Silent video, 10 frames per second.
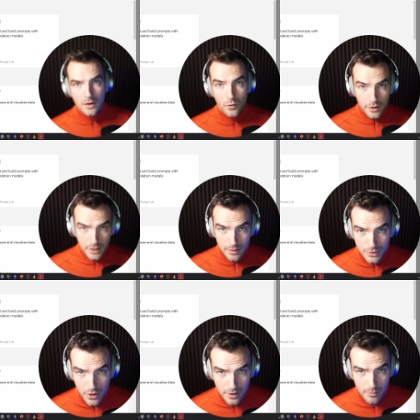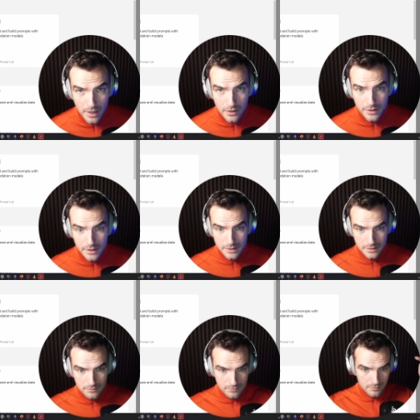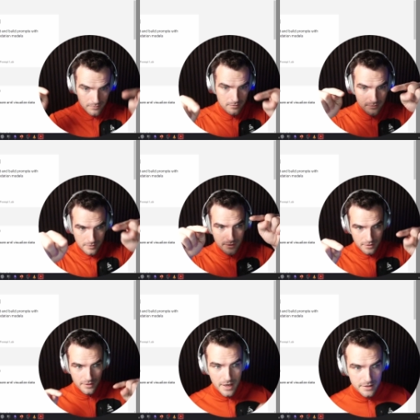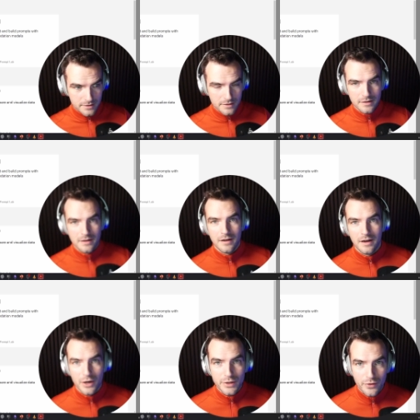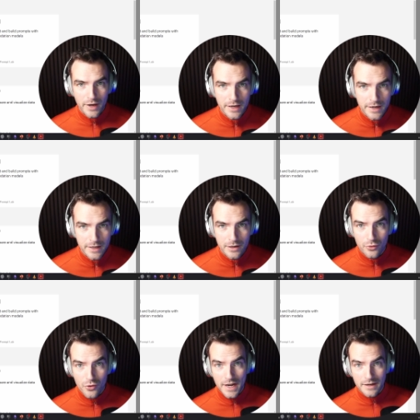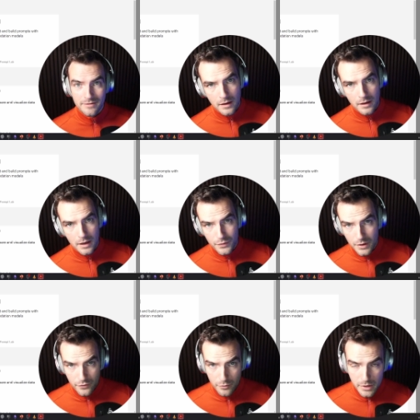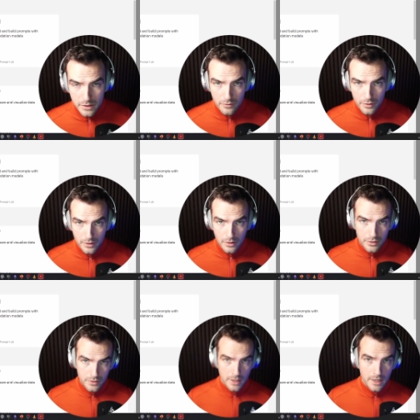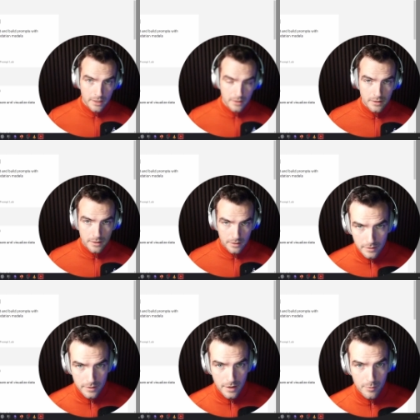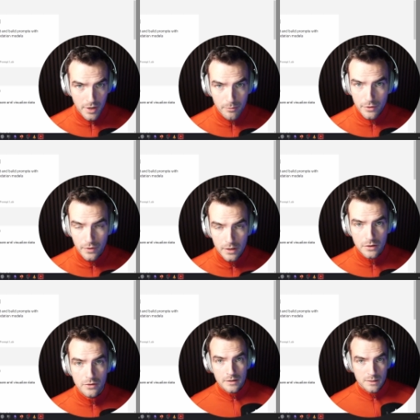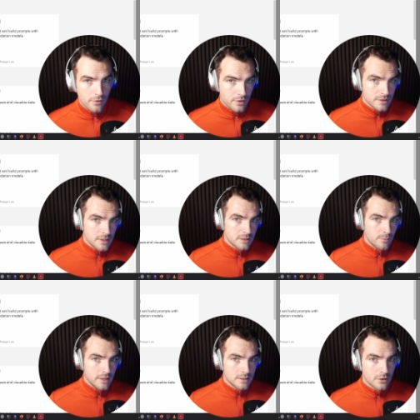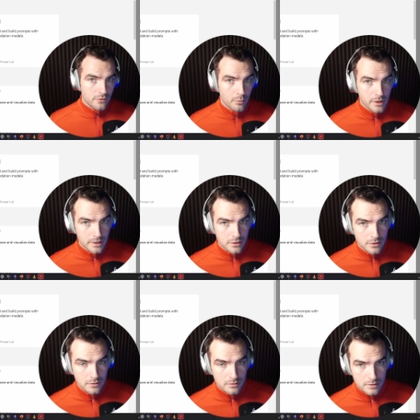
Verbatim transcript: What I'm talking about is this Auto AI RAG. If you are familiar with Auto AI in the IBM portfolio, some of those things might sound familiar to you.